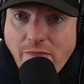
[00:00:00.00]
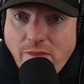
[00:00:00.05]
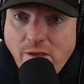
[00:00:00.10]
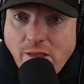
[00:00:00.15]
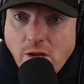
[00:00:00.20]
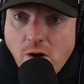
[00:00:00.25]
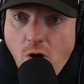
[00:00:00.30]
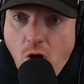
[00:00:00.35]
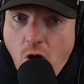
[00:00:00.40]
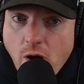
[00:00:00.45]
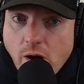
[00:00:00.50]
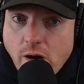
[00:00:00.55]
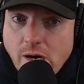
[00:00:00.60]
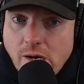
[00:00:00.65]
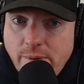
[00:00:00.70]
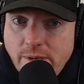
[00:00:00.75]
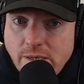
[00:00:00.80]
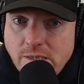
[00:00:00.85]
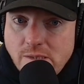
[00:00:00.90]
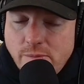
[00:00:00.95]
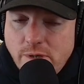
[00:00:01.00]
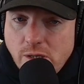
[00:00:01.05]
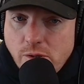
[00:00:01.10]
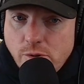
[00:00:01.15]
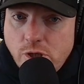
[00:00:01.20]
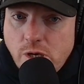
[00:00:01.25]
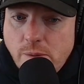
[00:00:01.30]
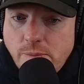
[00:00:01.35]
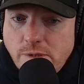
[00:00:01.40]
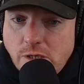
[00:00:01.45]
I think there are going to be some
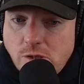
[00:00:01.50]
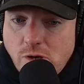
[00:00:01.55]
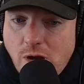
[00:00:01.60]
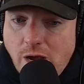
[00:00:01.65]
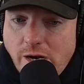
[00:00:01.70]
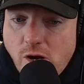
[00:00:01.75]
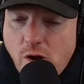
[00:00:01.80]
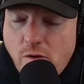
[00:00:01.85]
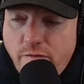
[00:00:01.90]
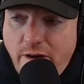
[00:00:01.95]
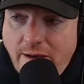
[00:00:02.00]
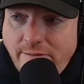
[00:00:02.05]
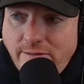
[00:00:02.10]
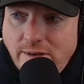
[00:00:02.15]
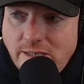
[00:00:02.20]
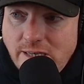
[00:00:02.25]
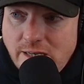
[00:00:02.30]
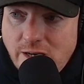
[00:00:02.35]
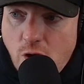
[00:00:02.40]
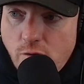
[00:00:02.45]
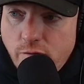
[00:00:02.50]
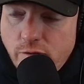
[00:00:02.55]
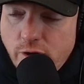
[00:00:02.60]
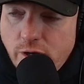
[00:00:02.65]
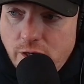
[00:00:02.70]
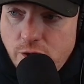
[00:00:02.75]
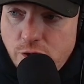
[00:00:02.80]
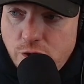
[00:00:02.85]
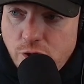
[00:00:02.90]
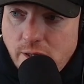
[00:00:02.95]
dealerships that try to go five to ten
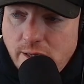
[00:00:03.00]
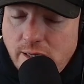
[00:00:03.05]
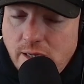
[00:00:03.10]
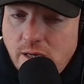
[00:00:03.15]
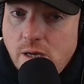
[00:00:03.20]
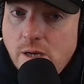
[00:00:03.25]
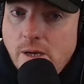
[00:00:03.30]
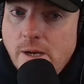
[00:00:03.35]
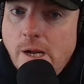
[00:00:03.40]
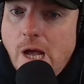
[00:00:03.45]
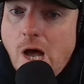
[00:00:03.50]
over initially